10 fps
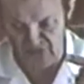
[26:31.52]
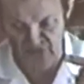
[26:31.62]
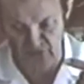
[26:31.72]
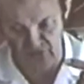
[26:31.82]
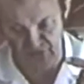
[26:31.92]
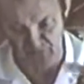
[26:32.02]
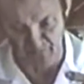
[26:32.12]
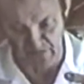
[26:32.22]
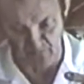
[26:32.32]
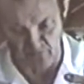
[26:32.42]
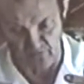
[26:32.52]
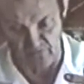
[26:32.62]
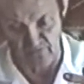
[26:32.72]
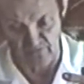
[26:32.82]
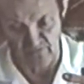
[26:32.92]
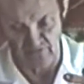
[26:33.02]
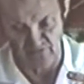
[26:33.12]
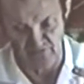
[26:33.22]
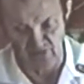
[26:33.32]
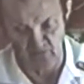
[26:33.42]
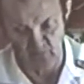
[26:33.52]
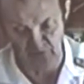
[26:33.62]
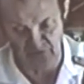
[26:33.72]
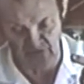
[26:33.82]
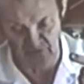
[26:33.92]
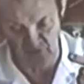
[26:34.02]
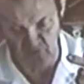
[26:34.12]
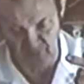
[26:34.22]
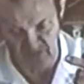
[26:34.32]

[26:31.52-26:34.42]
as God's people, knowing what we now know